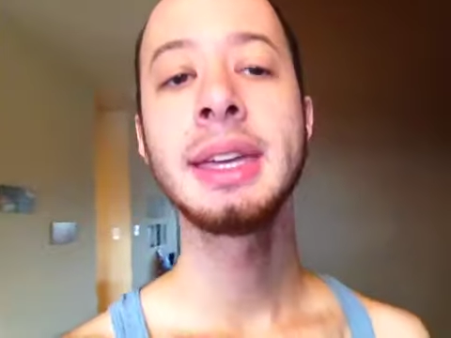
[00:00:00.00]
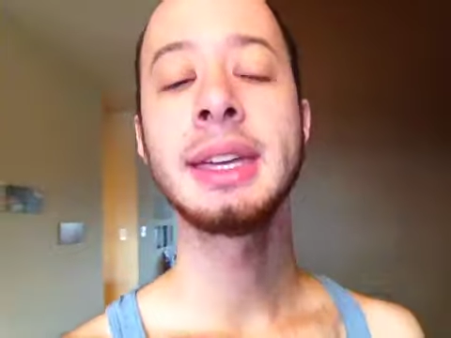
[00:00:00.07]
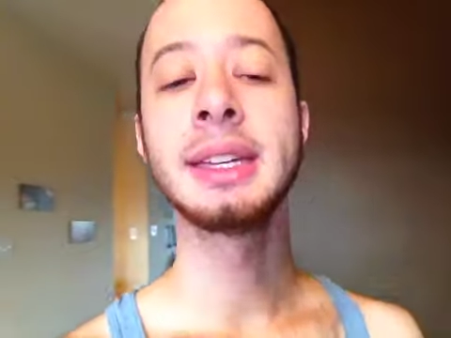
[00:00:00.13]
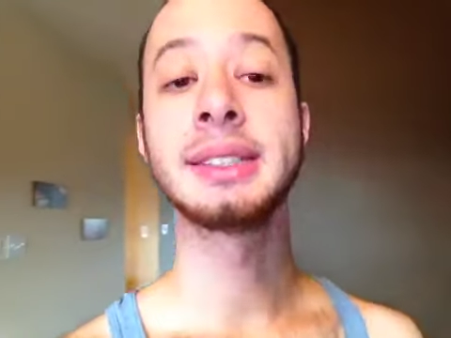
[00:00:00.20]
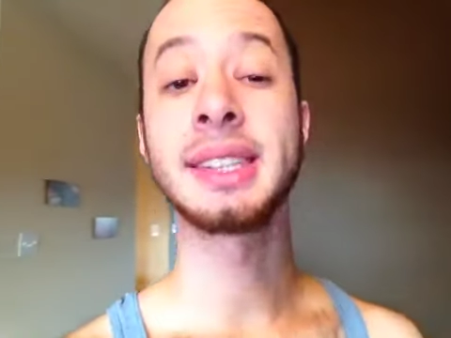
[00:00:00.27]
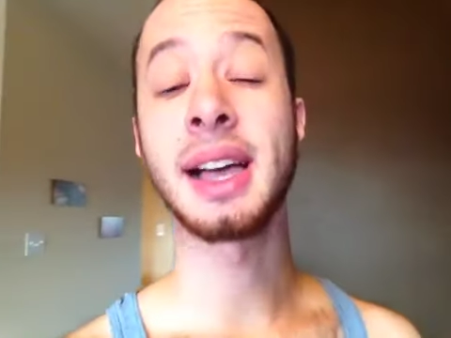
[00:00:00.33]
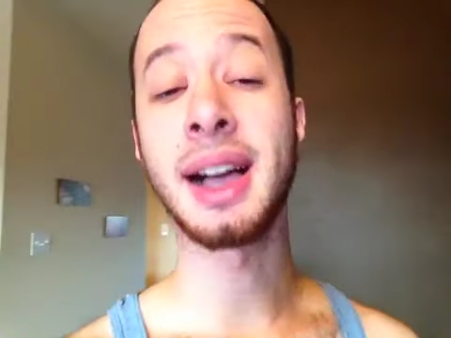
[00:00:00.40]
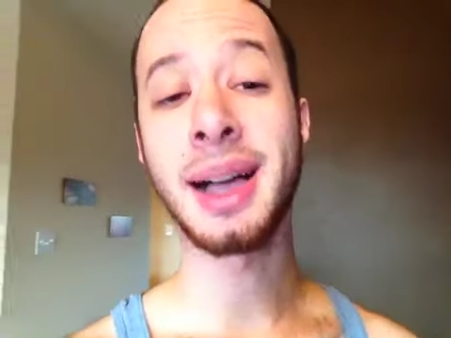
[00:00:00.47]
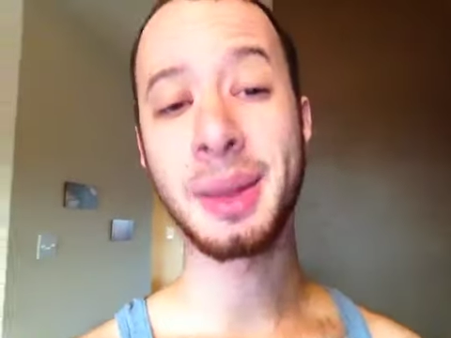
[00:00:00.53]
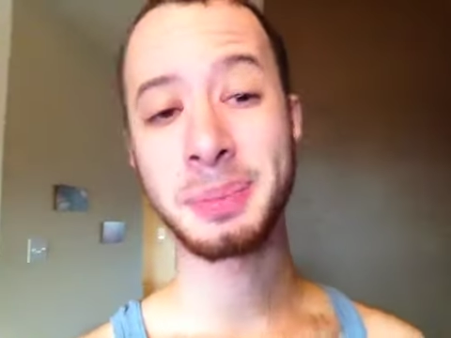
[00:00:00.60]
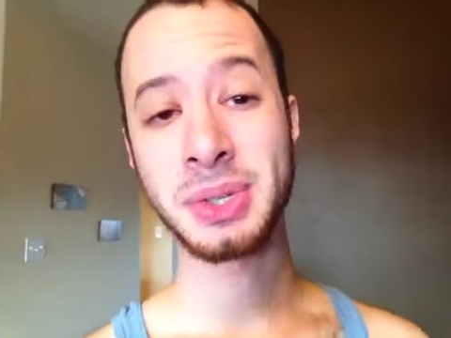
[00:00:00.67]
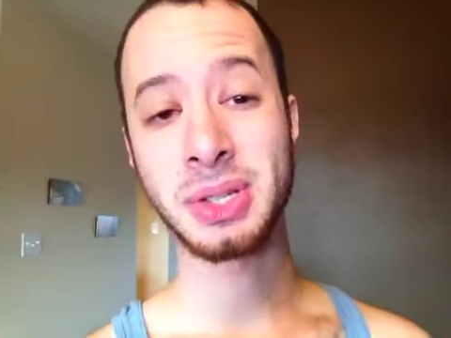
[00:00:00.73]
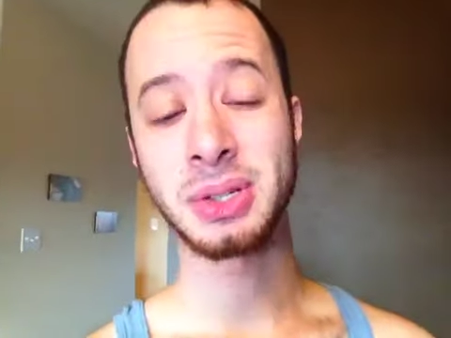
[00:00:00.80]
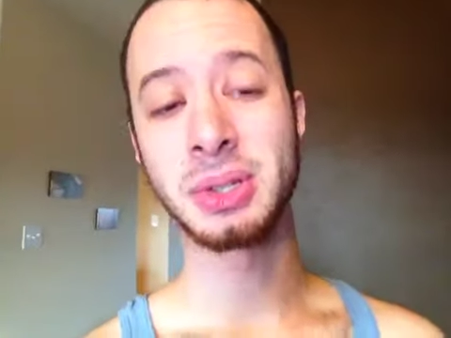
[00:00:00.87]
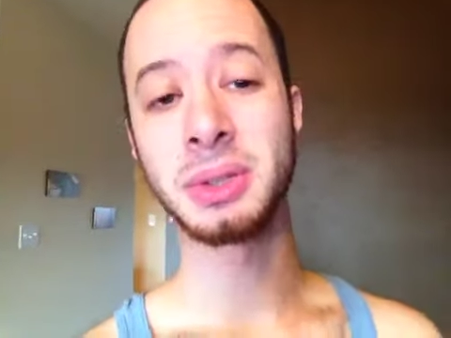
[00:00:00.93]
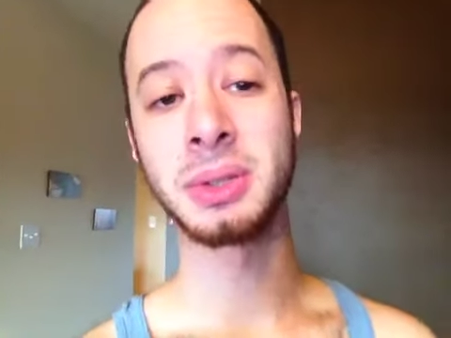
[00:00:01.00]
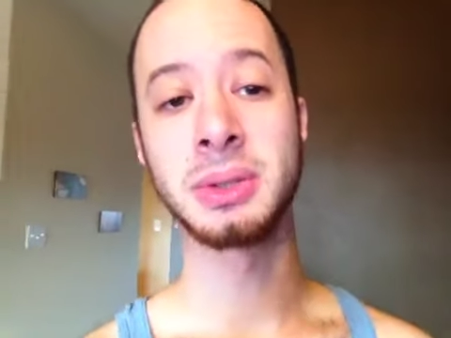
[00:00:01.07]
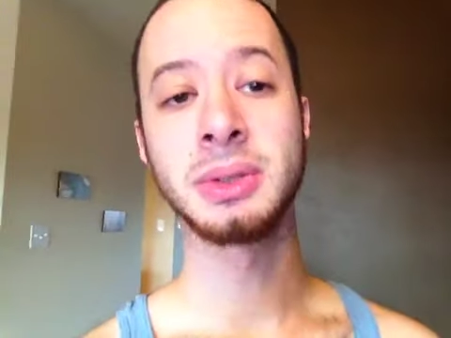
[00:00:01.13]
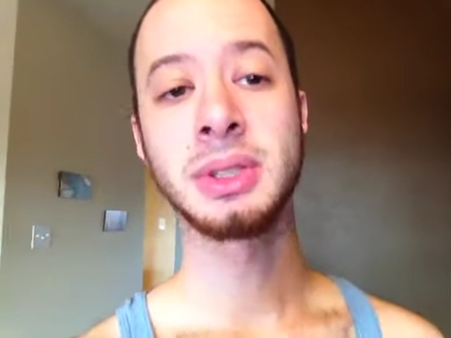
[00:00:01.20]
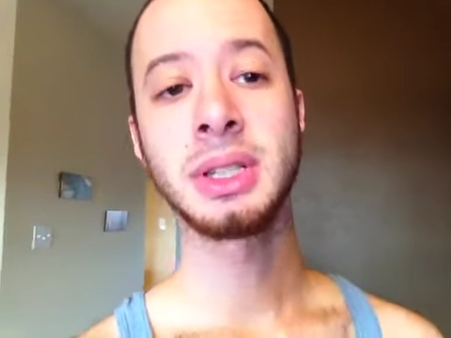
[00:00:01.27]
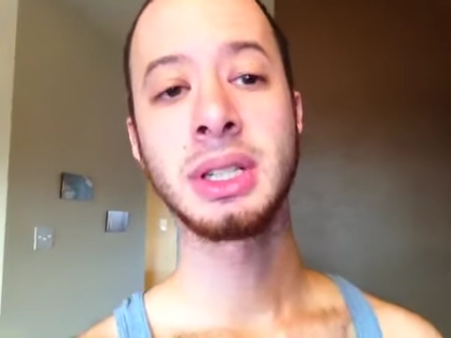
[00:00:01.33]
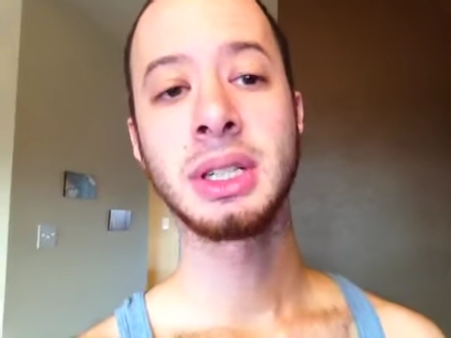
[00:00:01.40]
is the
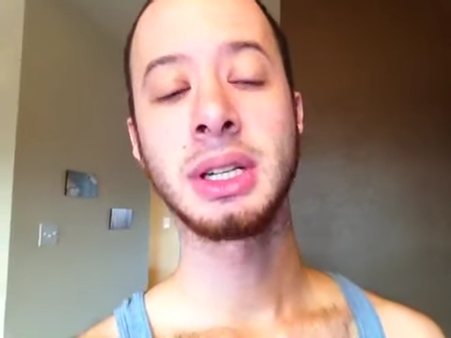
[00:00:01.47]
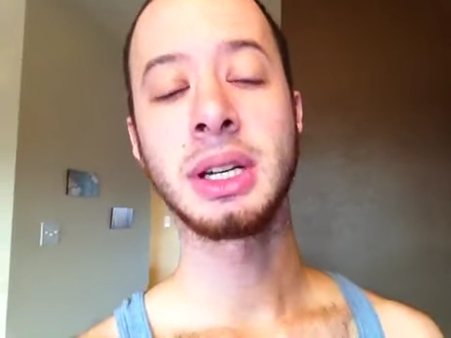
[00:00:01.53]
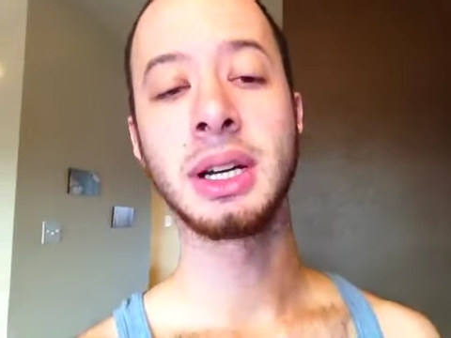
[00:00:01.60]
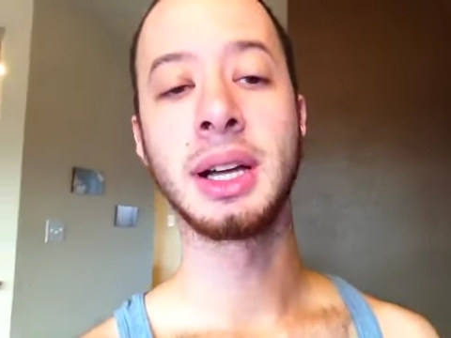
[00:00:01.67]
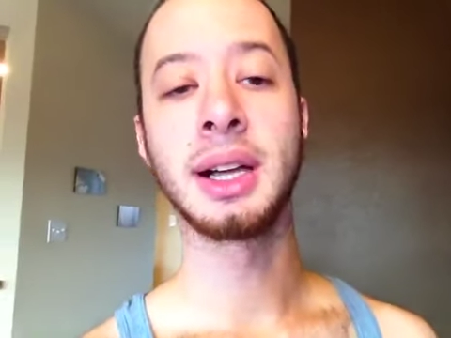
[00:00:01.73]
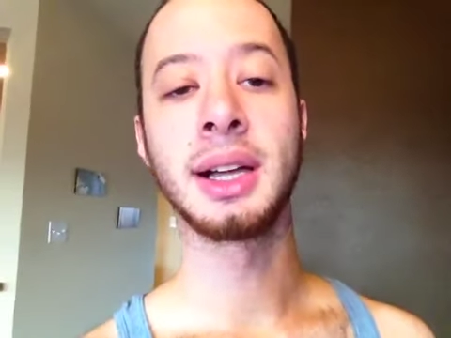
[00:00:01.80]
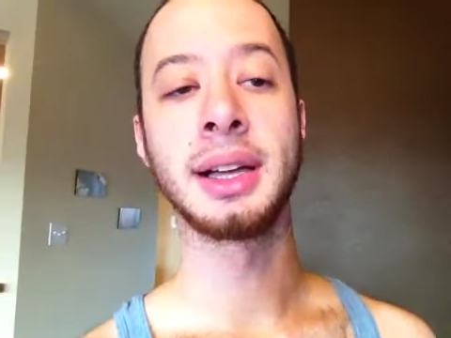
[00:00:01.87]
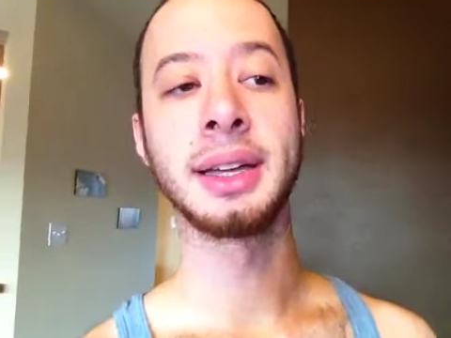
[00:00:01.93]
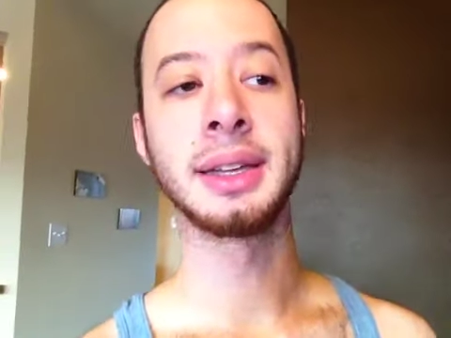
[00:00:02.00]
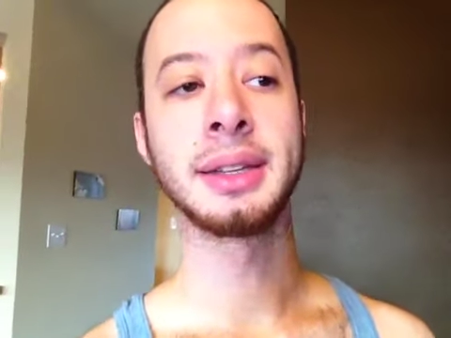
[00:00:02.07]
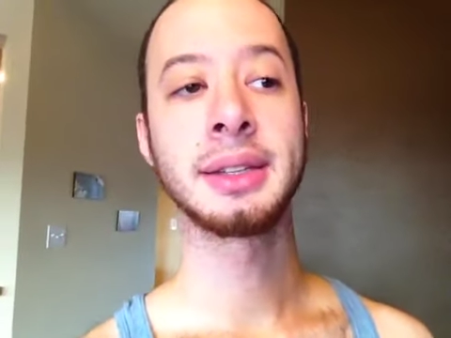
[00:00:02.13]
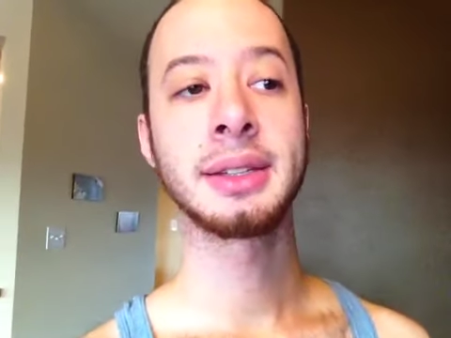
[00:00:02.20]
optional uh,